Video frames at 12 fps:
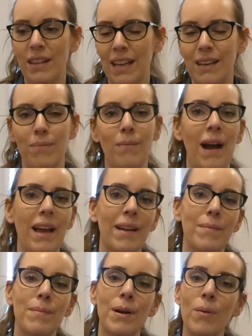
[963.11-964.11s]
Like
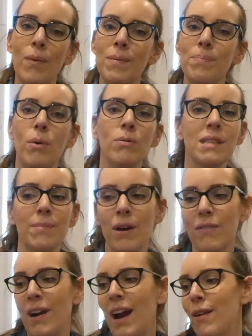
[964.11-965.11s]
my middle one pulls them out
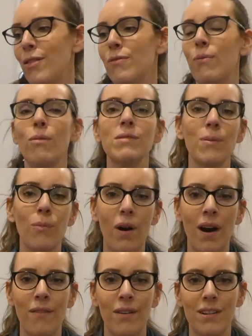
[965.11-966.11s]
of her hair and throws them
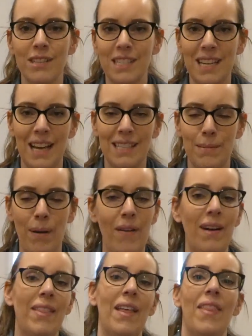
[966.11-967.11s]
wherever she takes them
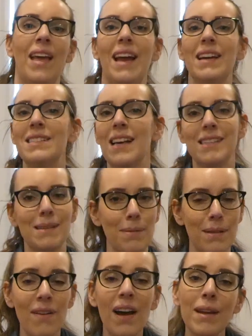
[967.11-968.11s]
out, and then they get sucked up
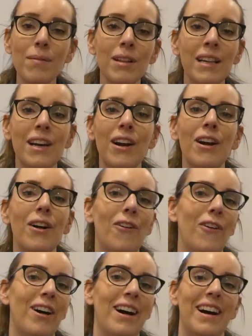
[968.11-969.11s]
in the vacuum cleaner,
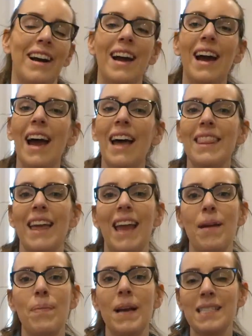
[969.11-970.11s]
or they
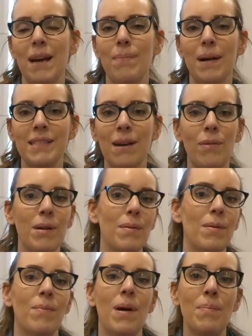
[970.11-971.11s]
get picked up by someone
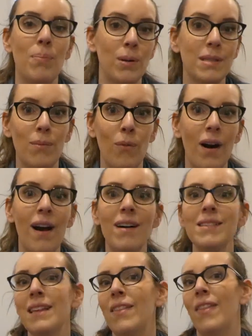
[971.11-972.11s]
and put somewhere
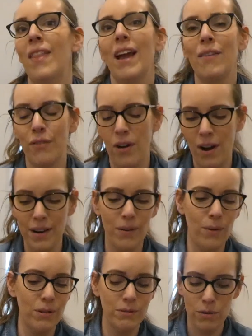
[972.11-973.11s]
else, and then they get forgotten
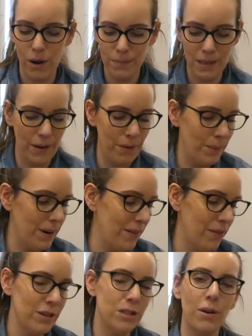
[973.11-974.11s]
or dropped down or
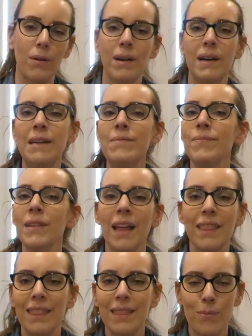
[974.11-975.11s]
whatever. So
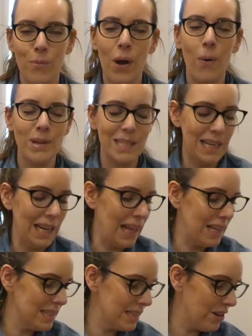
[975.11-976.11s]
we always need
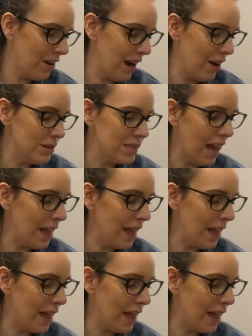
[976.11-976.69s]
elastics in our house.